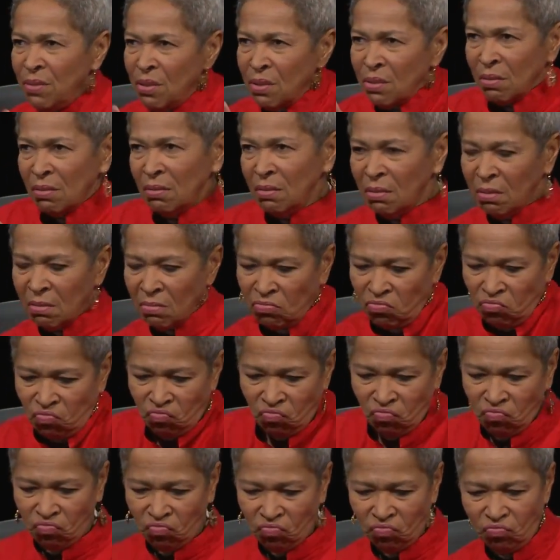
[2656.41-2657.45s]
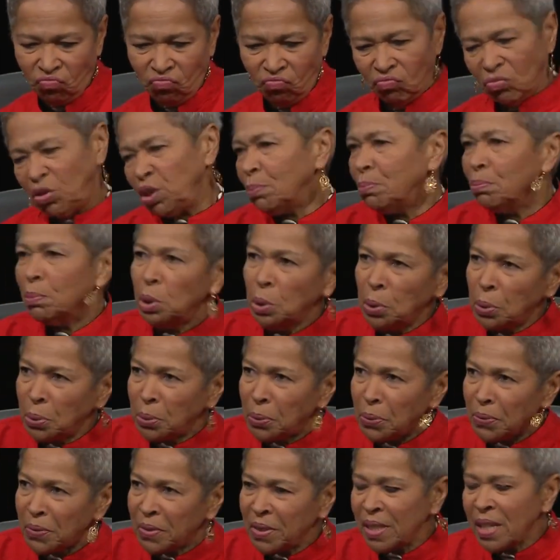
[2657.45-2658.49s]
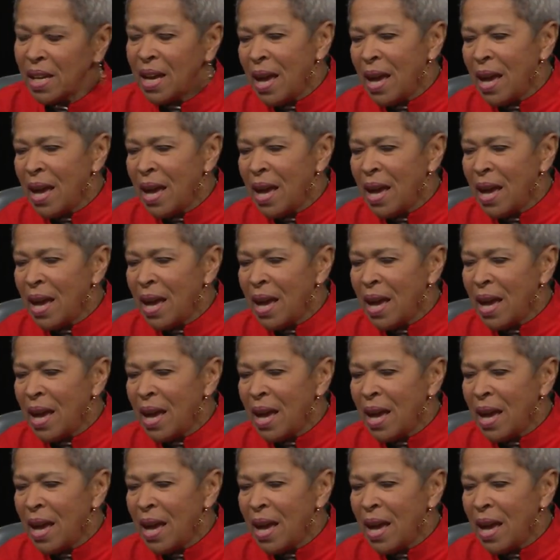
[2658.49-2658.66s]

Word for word: you know, little some moves,